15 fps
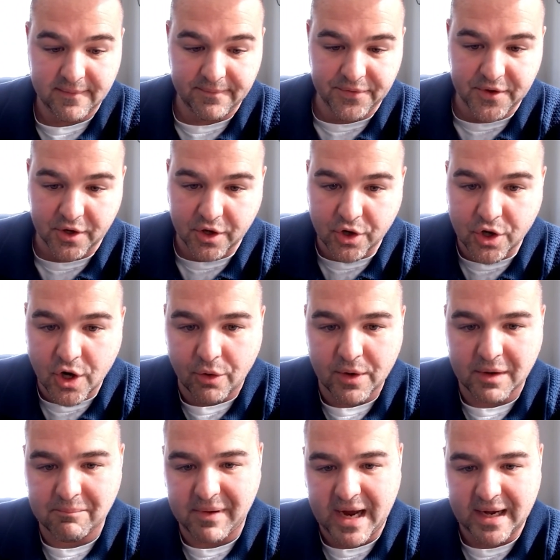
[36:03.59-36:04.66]
they're
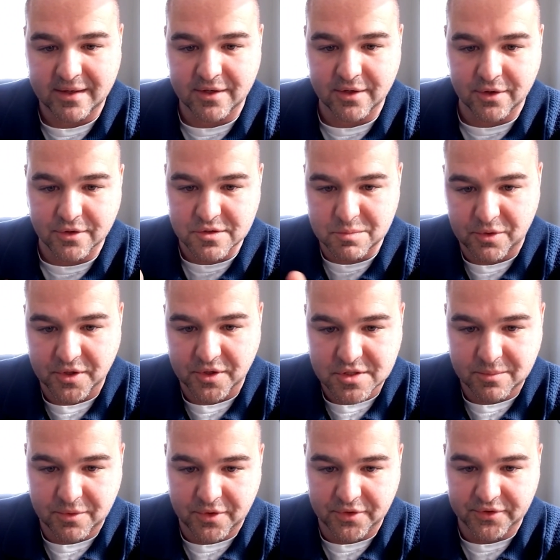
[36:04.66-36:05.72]
going back to those
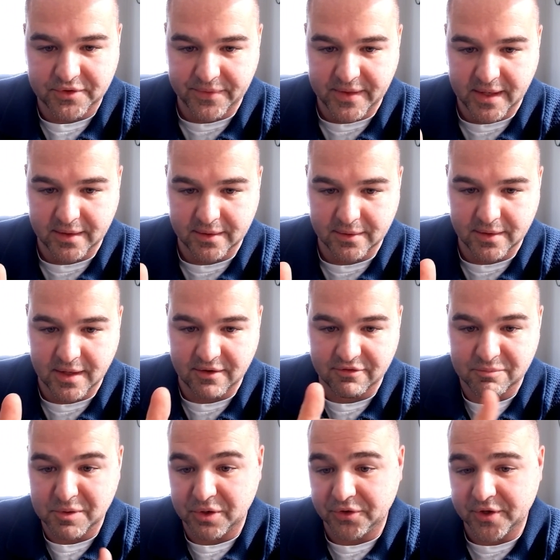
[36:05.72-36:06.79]
principles that
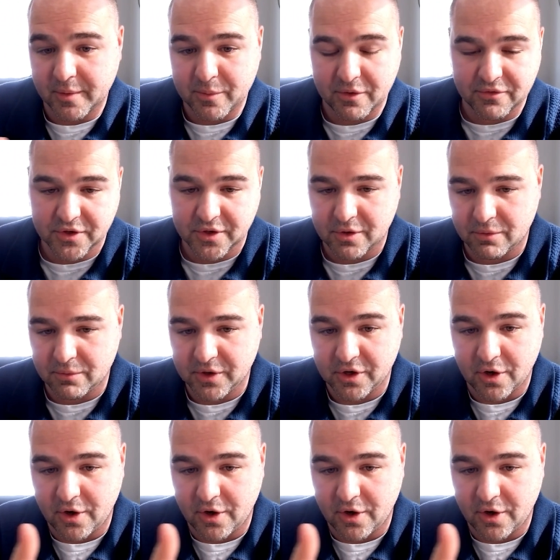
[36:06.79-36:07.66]
they've built up over their career.